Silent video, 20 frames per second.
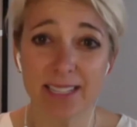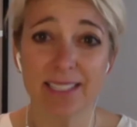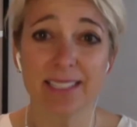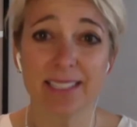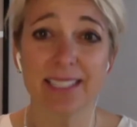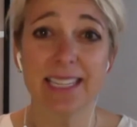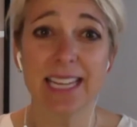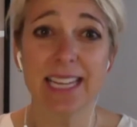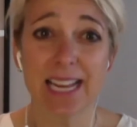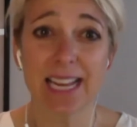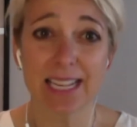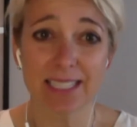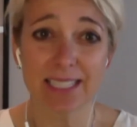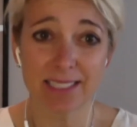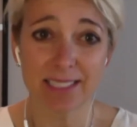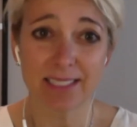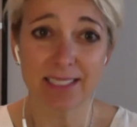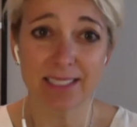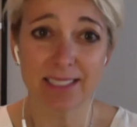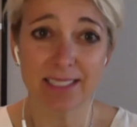Yes,
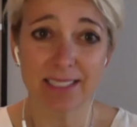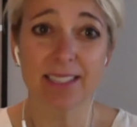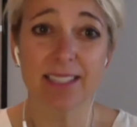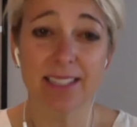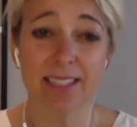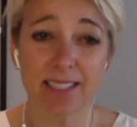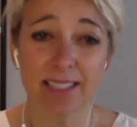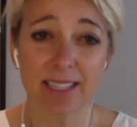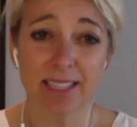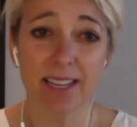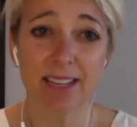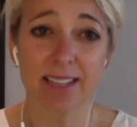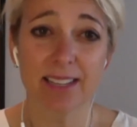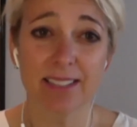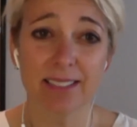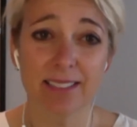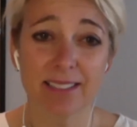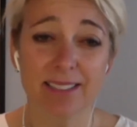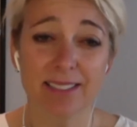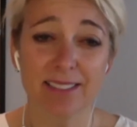yes, yes,
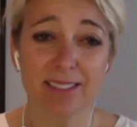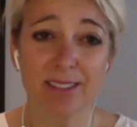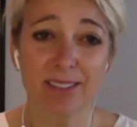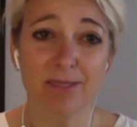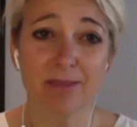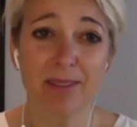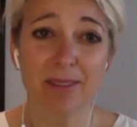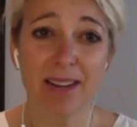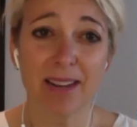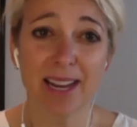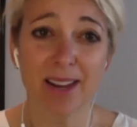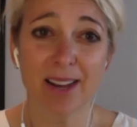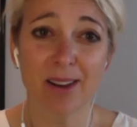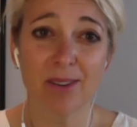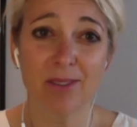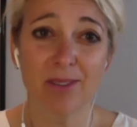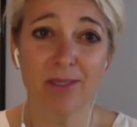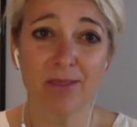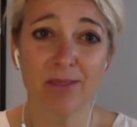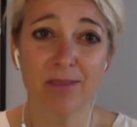yes.
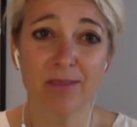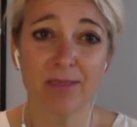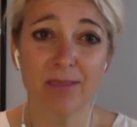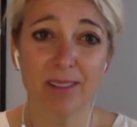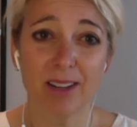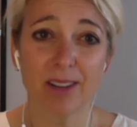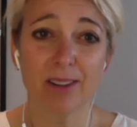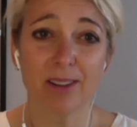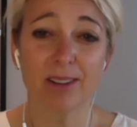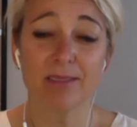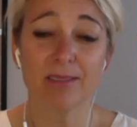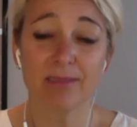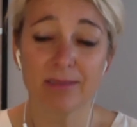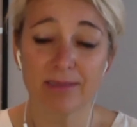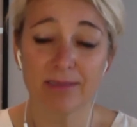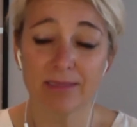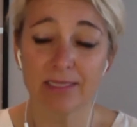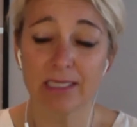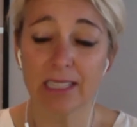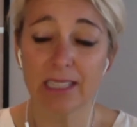Wow. Oh,
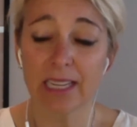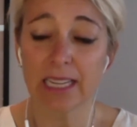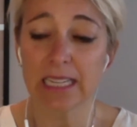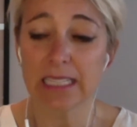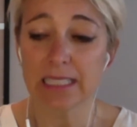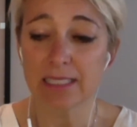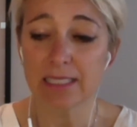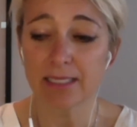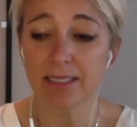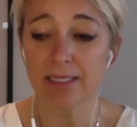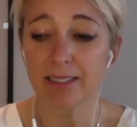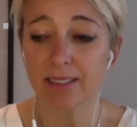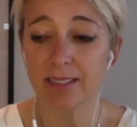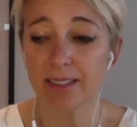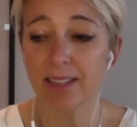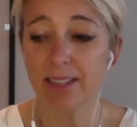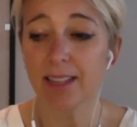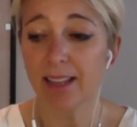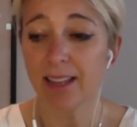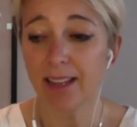yes.
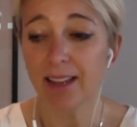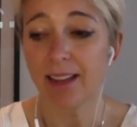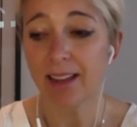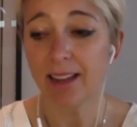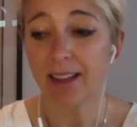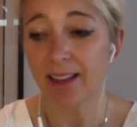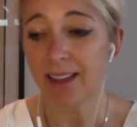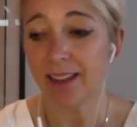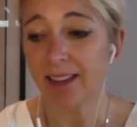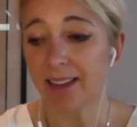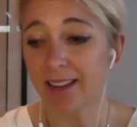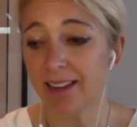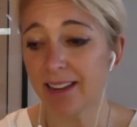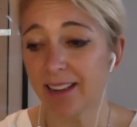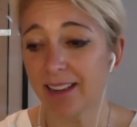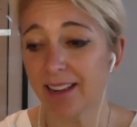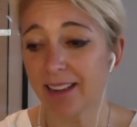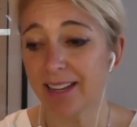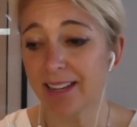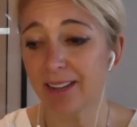
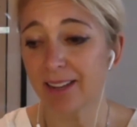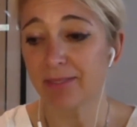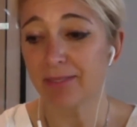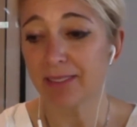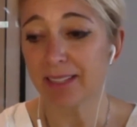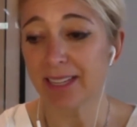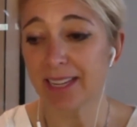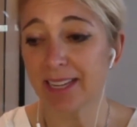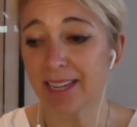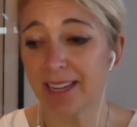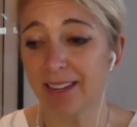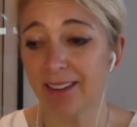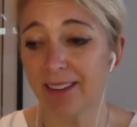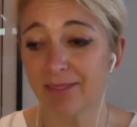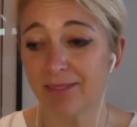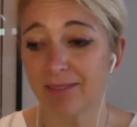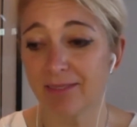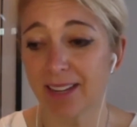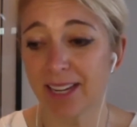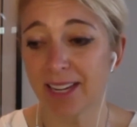I definitely,
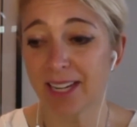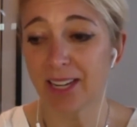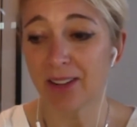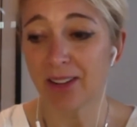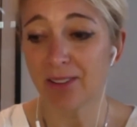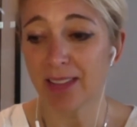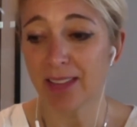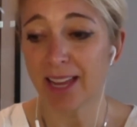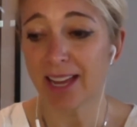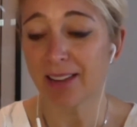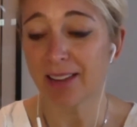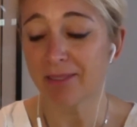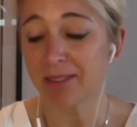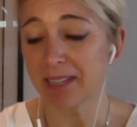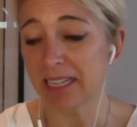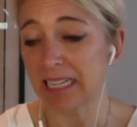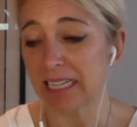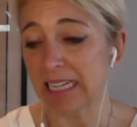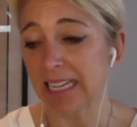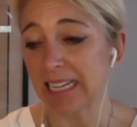I know that
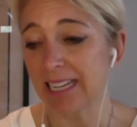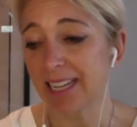one.